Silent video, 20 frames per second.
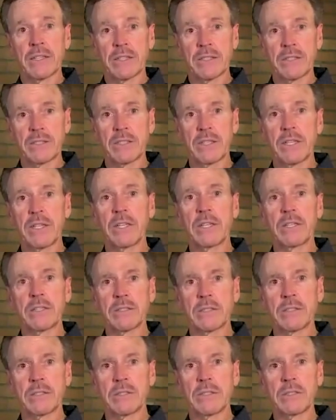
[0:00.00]
See,
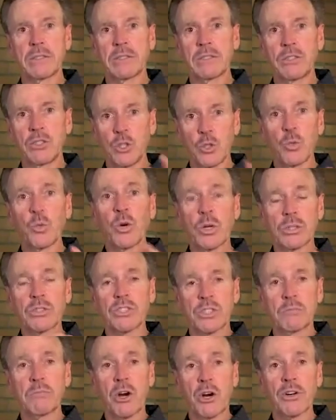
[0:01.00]
you weren't
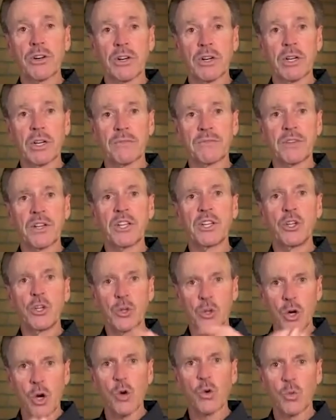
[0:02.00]
smart enough in
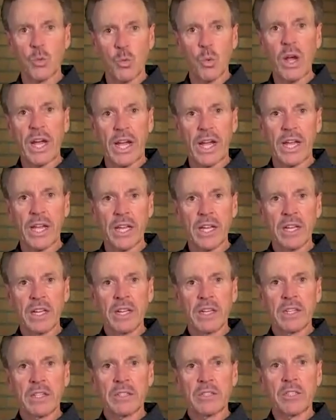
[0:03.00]
your own way
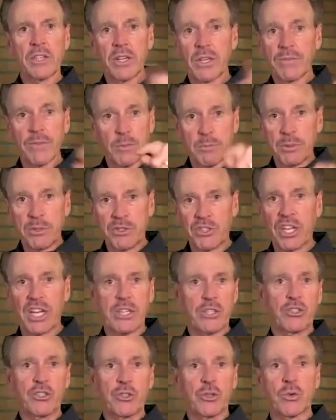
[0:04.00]
to even
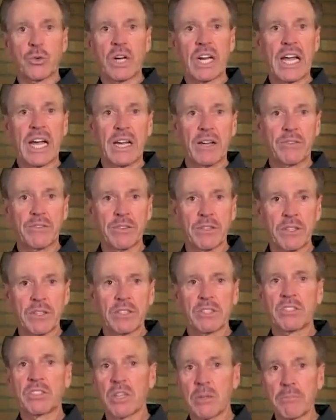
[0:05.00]
protect your own life.
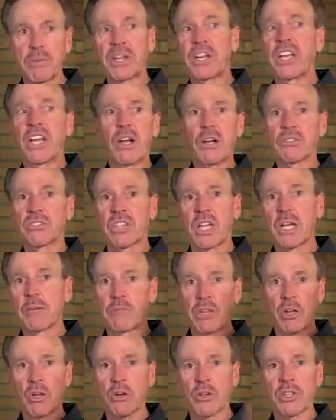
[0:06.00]
Somebody else
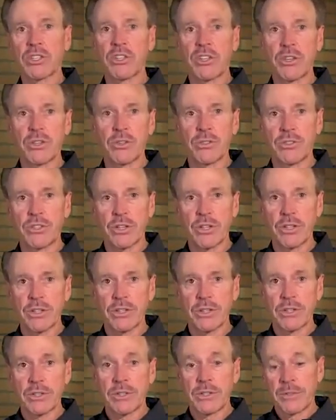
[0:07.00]
came along and killed you.
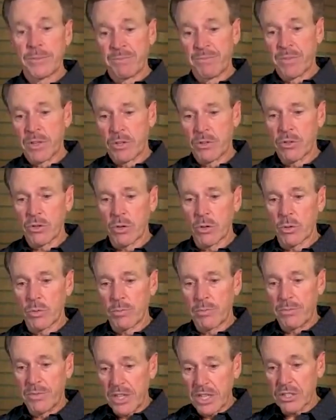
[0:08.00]

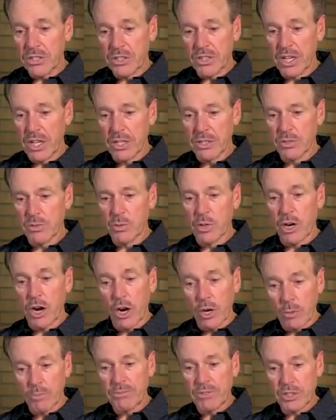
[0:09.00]
So this says when
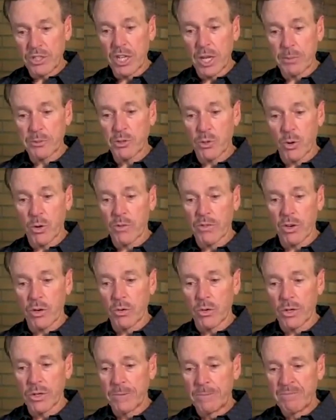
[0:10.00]
our steps are of the
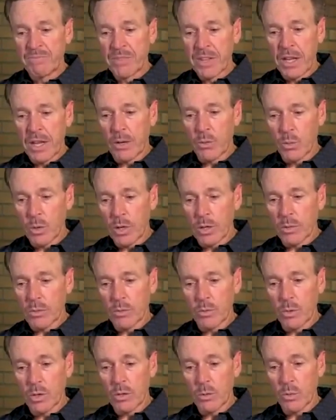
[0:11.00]
Lord and we're
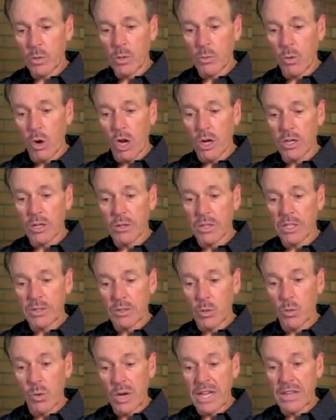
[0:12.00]
walking in
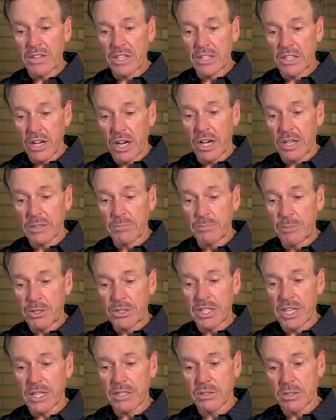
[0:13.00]
the way that God
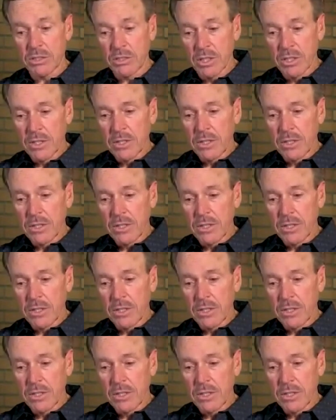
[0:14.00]
protects us,